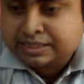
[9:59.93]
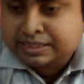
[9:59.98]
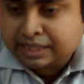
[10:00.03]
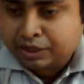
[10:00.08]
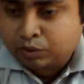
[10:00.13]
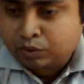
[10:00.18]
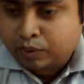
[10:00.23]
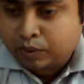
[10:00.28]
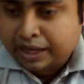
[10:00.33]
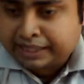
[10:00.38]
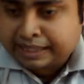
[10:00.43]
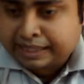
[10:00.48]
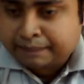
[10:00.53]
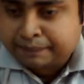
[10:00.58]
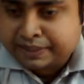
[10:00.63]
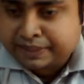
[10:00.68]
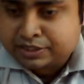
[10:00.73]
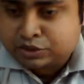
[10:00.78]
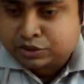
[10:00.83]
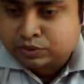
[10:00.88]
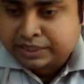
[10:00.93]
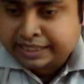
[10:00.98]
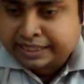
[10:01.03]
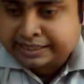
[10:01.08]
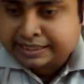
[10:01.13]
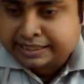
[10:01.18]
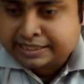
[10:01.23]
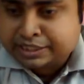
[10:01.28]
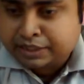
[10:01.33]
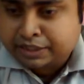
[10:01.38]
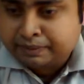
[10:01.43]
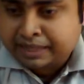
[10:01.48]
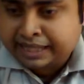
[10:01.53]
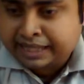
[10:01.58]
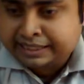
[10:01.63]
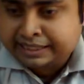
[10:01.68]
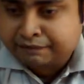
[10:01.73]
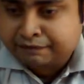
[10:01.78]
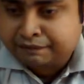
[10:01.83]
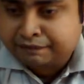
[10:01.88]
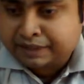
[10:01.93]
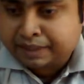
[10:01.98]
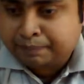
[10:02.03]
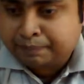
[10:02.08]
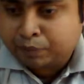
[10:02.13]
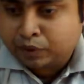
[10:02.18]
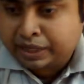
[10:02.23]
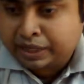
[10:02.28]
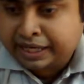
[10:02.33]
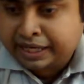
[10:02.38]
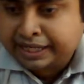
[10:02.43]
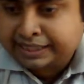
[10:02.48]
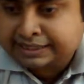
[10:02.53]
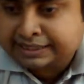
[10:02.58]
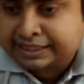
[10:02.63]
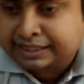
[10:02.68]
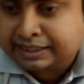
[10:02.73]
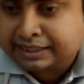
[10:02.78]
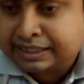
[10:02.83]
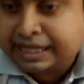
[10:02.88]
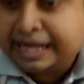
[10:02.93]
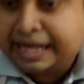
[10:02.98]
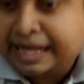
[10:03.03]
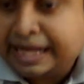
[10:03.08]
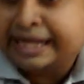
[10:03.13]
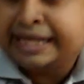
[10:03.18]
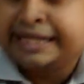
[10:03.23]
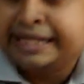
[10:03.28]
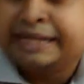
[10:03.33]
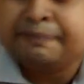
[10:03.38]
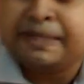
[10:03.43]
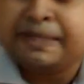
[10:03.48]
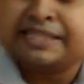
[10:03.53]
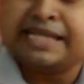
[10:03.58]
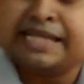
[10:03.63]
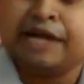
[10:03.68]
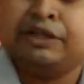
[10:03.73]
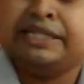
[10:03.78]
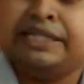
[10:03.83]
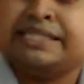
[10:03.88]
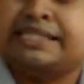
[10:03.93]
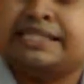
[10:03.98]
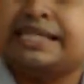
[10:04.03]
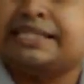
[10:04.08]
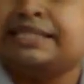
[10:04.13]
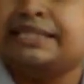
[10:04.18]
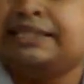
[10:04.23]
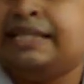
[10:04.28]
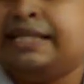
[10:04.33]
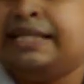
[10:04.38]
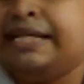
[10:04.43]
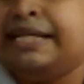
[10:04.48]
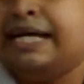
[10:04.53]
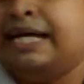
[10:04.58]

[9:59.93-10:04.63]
Sir, what happens to the intensity of light after polarization? It depends. I will discuss in the